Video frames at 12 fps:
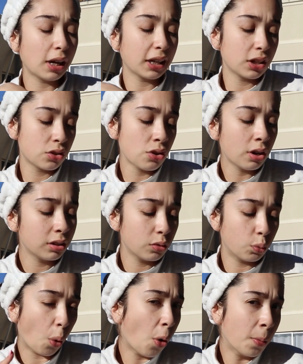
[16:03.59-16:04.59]
like it's not
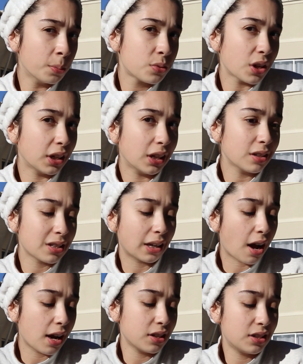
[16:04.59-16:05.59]
warm sunny, it's
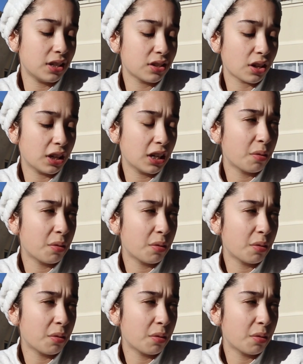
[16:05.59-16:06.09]
like icy sunny,